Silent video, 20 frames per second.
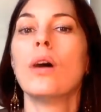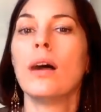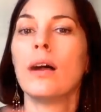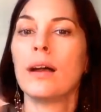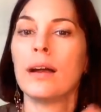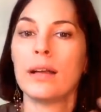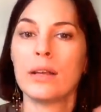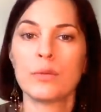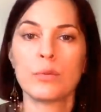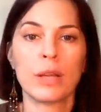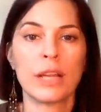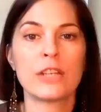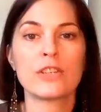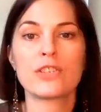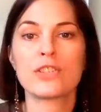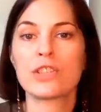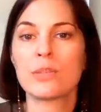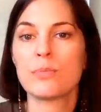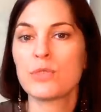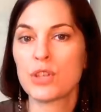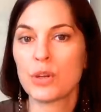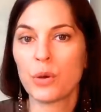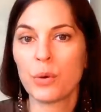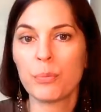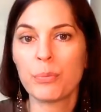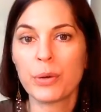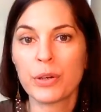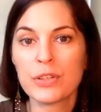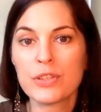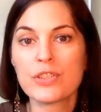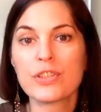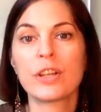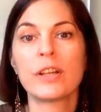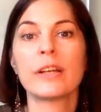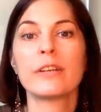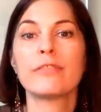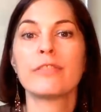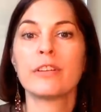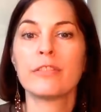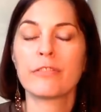in relationship to your own birth
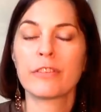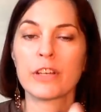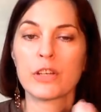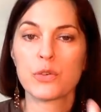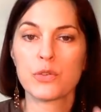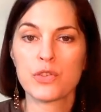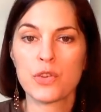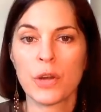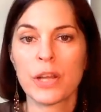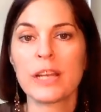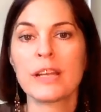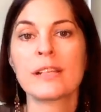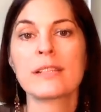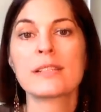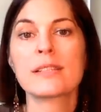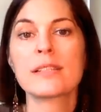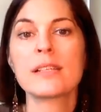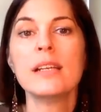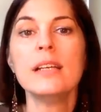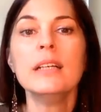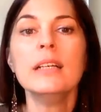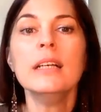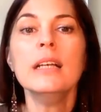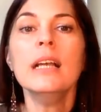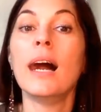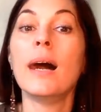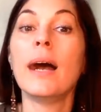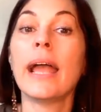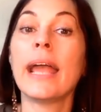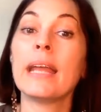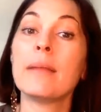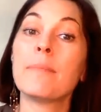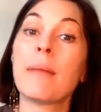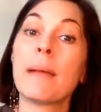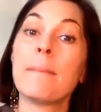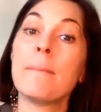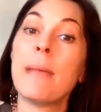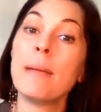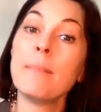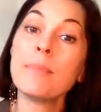chart, feel free to join us. And my
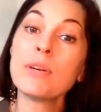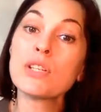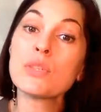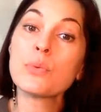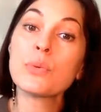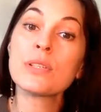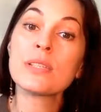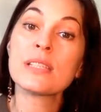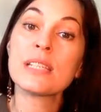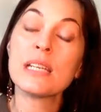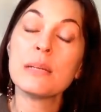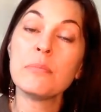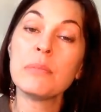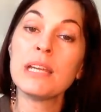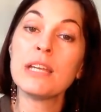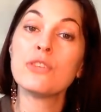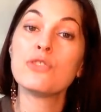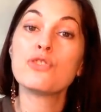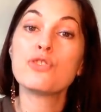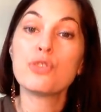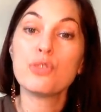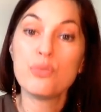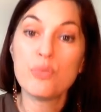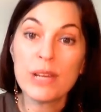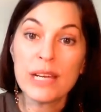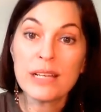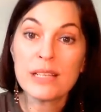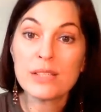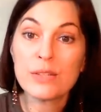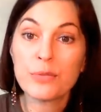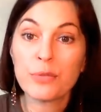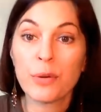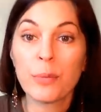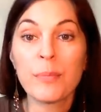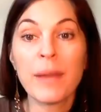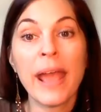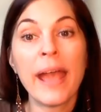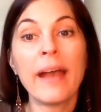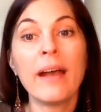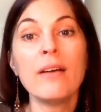members will see me in 2 weeks from
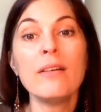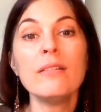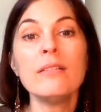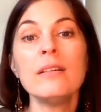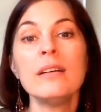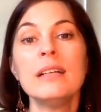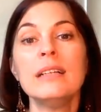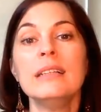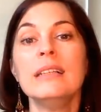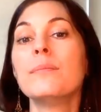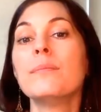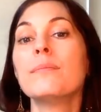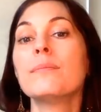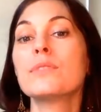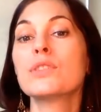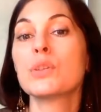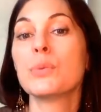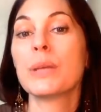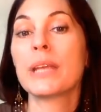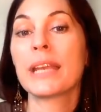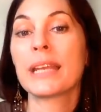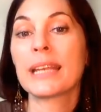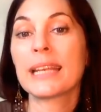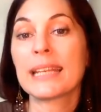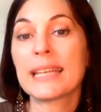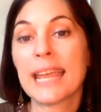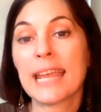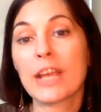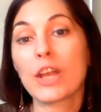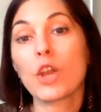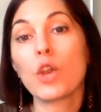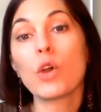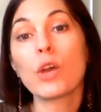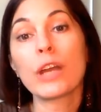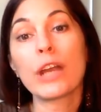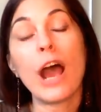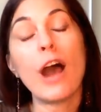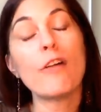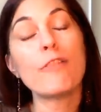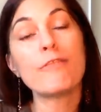now, so we can take a look at
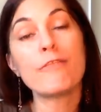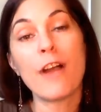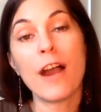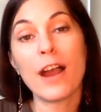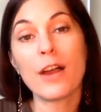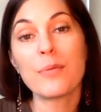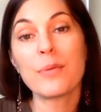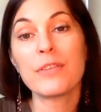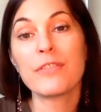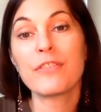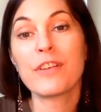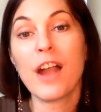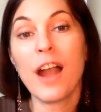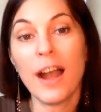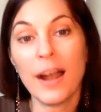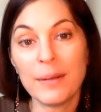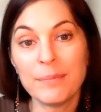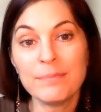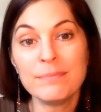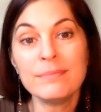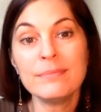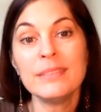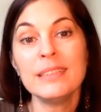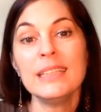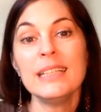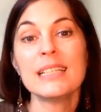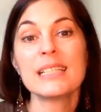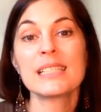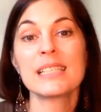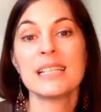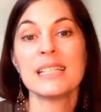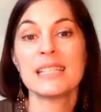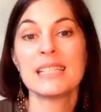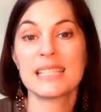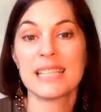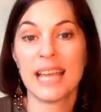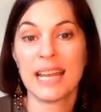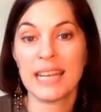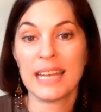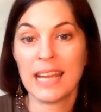how far we've come since
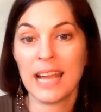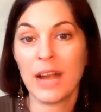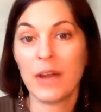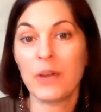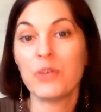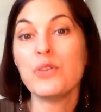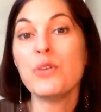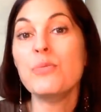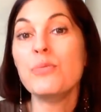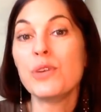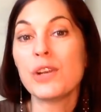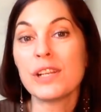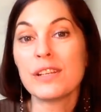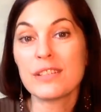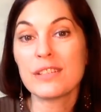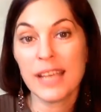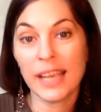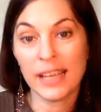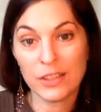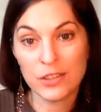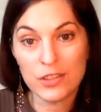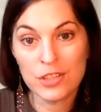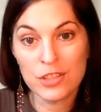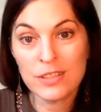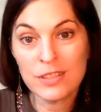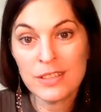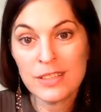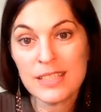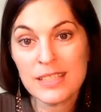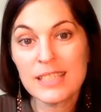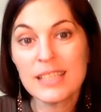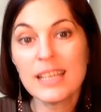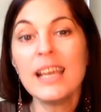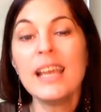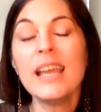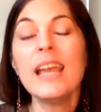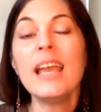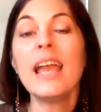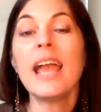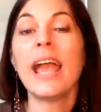setting our new moon intentions.
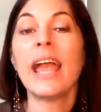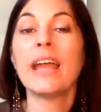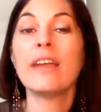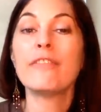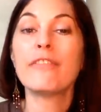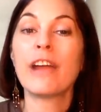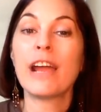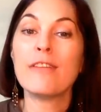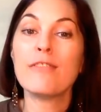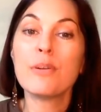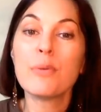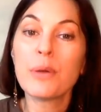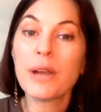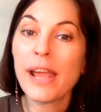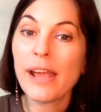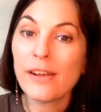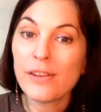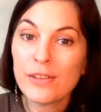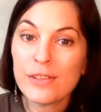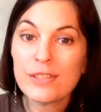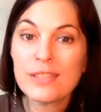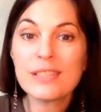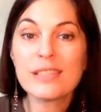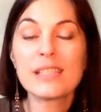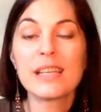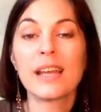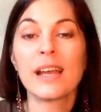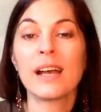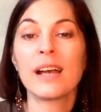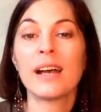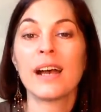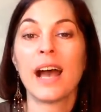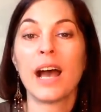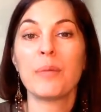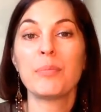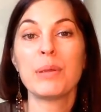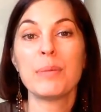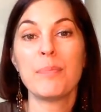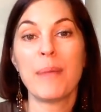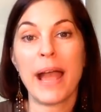And for everyone else, I'll
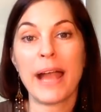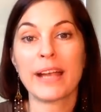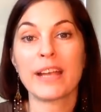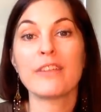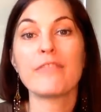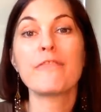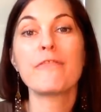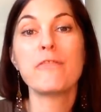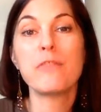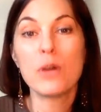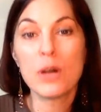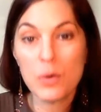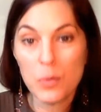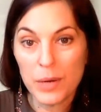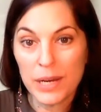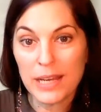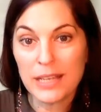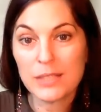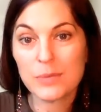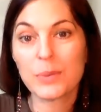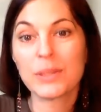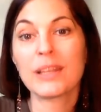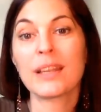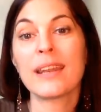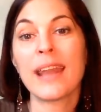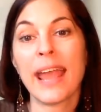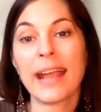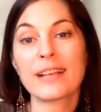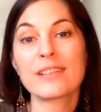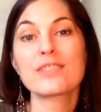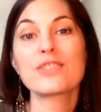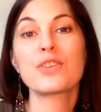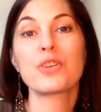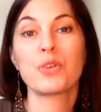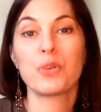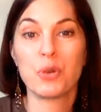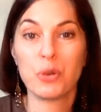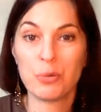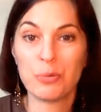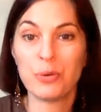be back in 4 weeks with the next
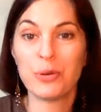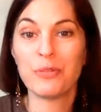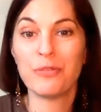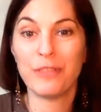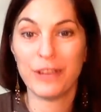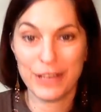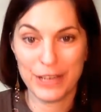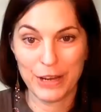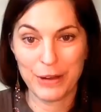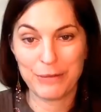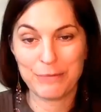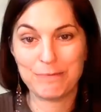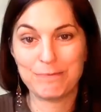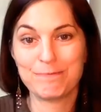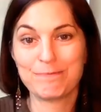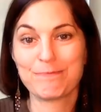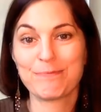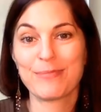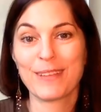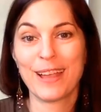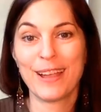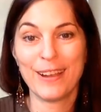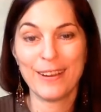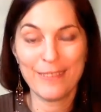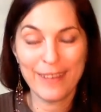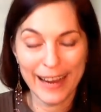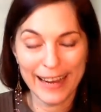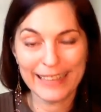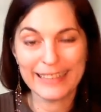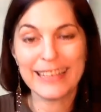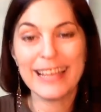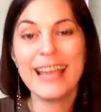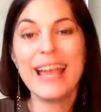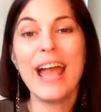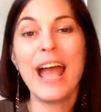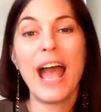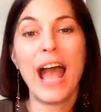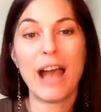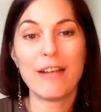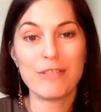new moon video. All right,
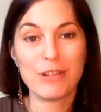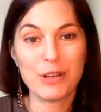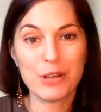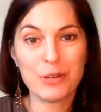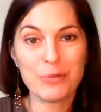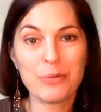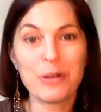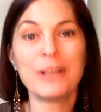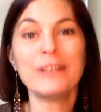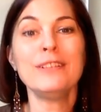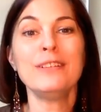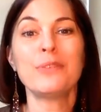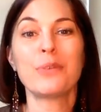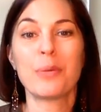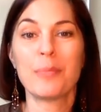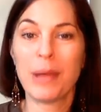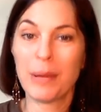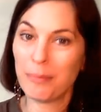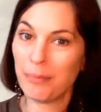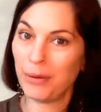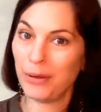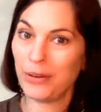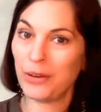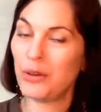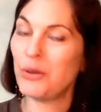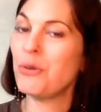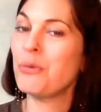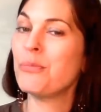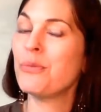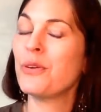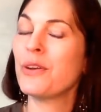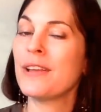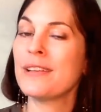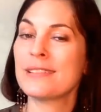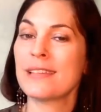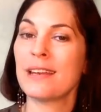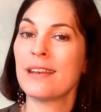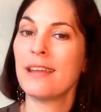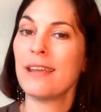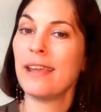have a good one. Remember, the new moon is
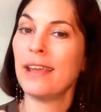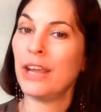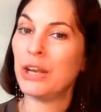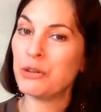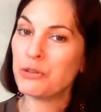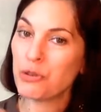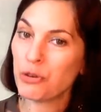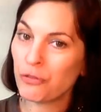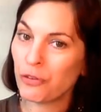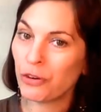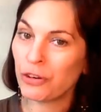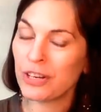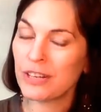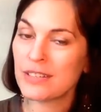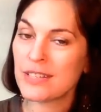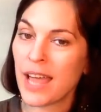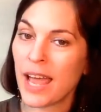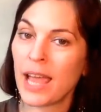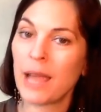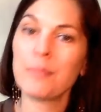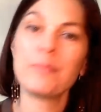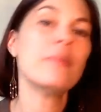an introverted time